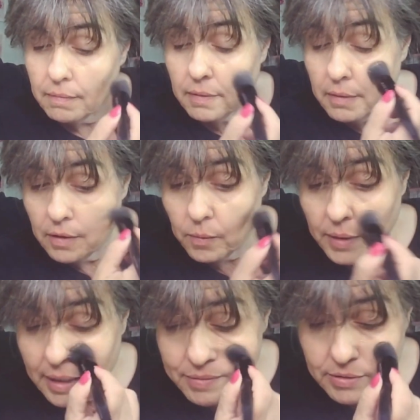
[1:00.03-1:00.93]
Now, the
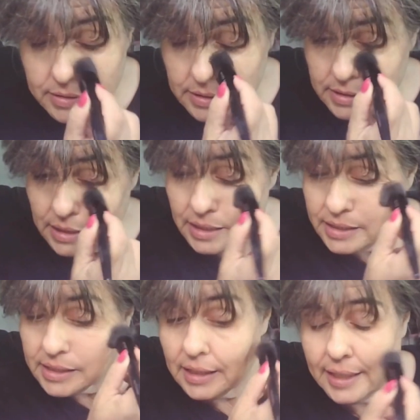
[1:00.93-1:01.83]
one I'm using is
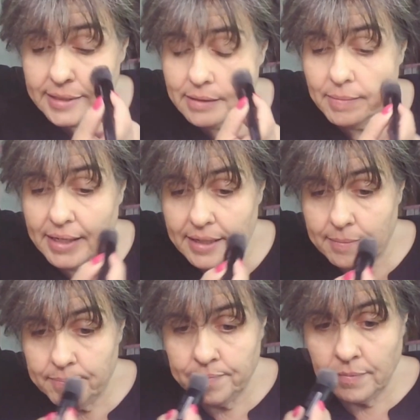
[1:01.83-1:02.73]
a light to medium.